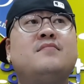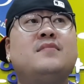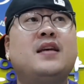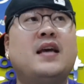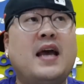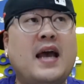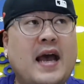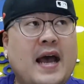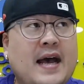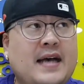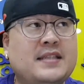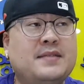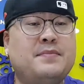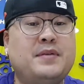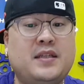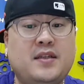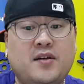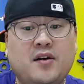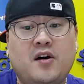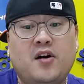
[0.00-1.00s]
has
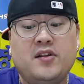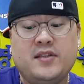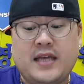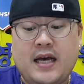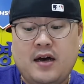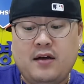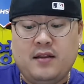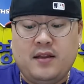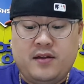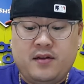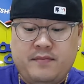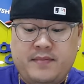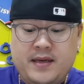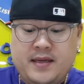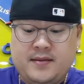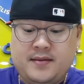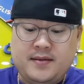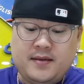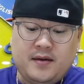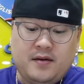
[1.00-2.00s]
been gone down a little
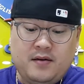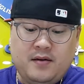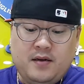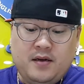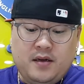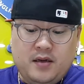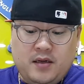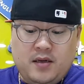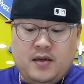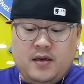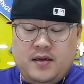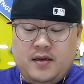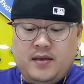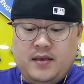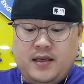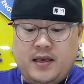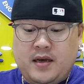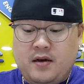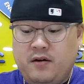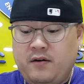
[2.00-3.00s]
bit. So
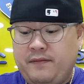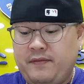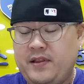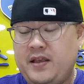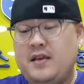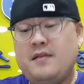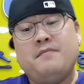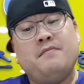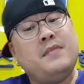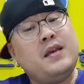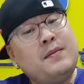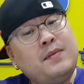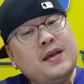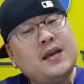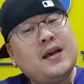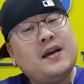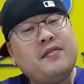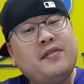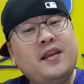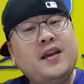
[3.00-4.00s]
yeah, hopefully,
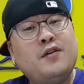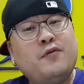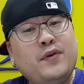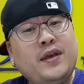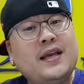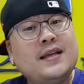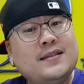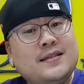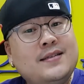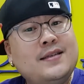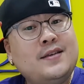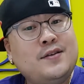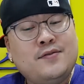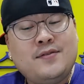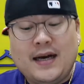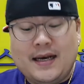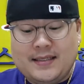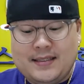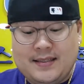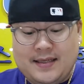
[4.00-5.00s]
maybe I think we can see you
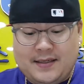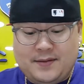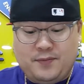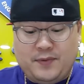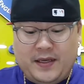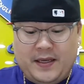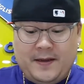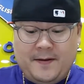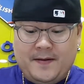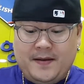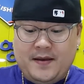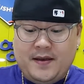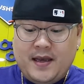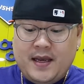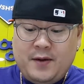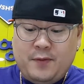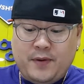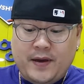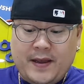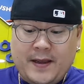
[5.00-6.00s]
guys next week.
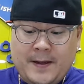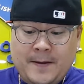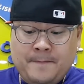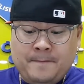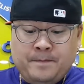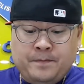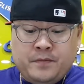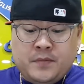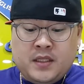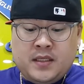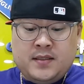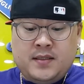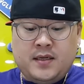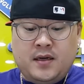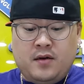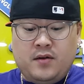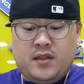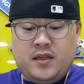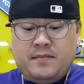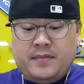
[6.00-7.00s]
Anyway,
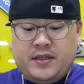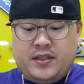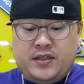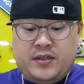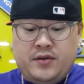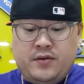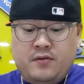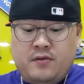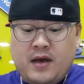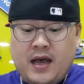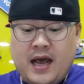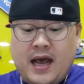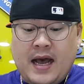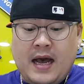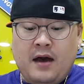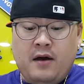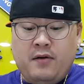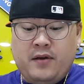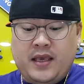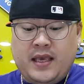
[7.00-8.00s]
so number two,
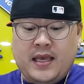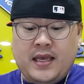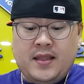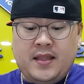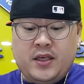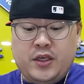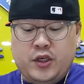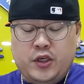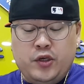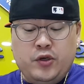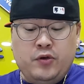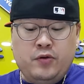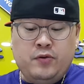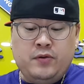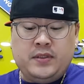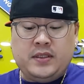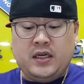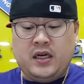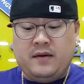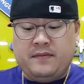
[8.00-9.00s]
how can the
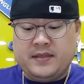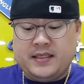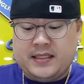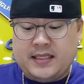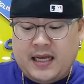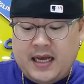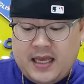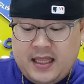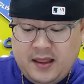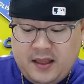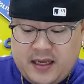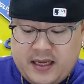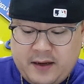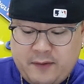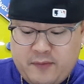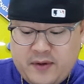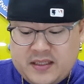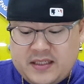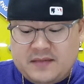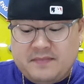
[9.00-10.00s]
use of sign
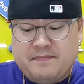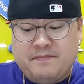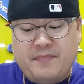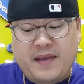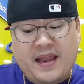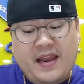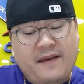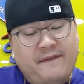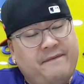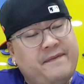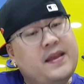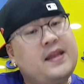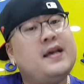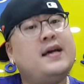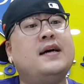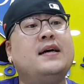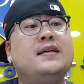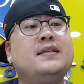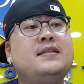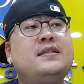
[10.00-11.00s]
language benefit
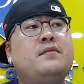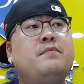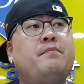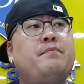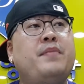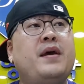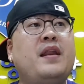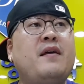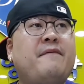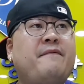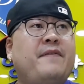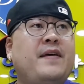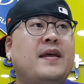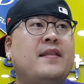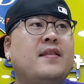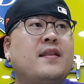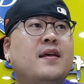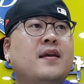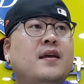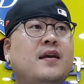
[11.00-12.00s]
us?
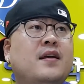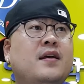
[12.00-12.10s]
Benefit,